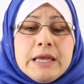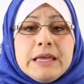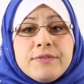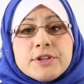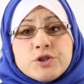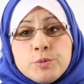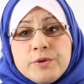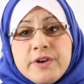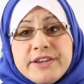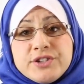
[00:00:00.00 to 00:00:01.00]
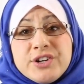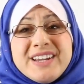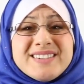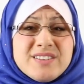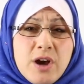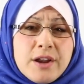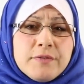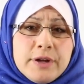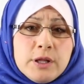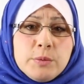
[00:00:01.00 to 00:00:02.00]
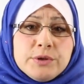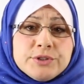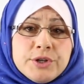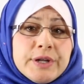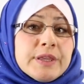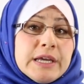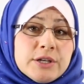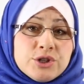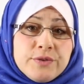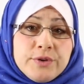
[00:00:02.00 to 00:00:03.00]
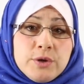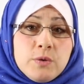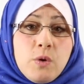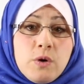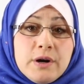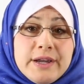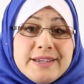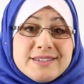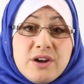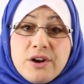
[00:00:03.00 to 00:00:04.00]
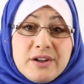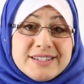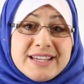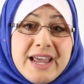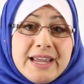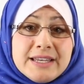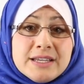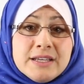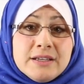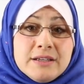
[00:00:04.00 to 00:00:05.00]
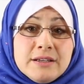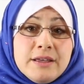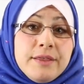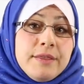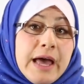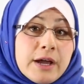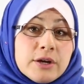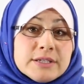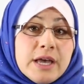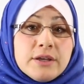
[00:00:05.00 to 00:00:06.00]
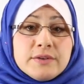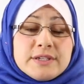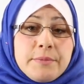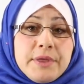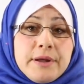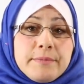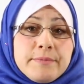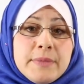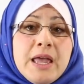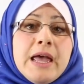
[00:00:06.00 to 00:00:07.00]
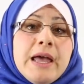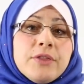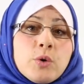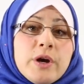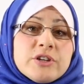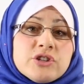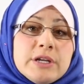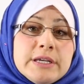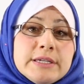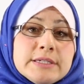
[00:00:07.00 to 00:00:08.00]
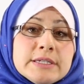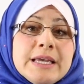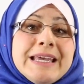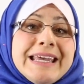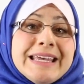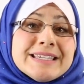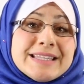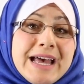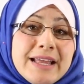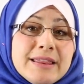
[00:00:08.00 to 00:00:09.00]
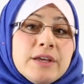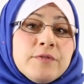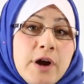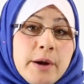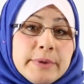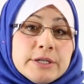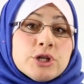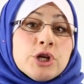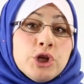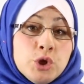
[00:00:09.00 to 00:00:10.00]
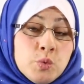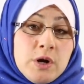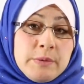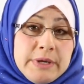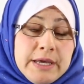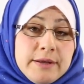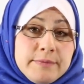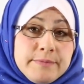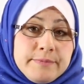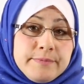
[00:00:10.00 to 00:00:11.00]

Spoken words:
If the supervisor is not available during the interview or is not on site, that could tell you something. And the question is that the environment you want to be in?